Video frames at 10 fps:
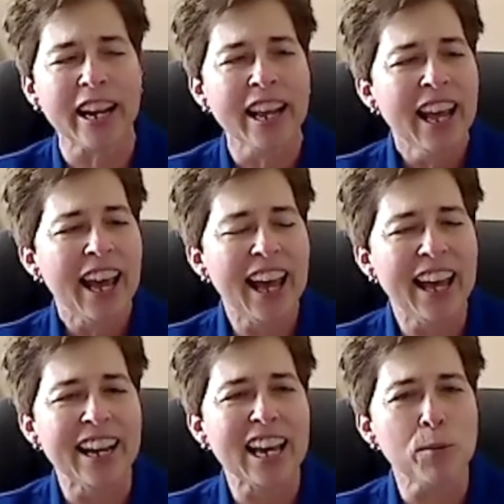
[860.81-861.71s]
And
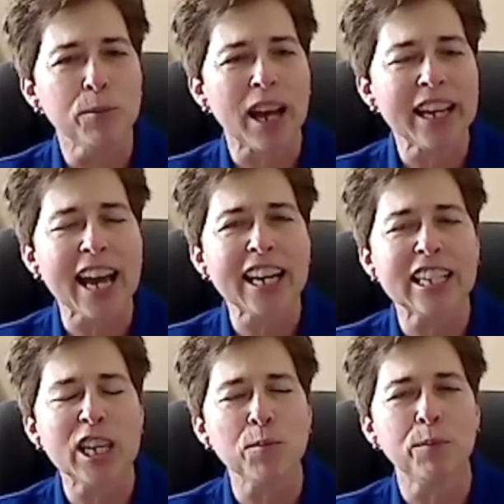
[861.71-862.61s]
I got to
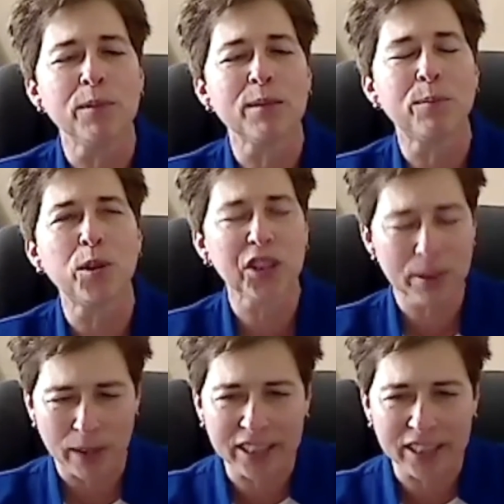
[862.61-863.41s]
keep pushing myself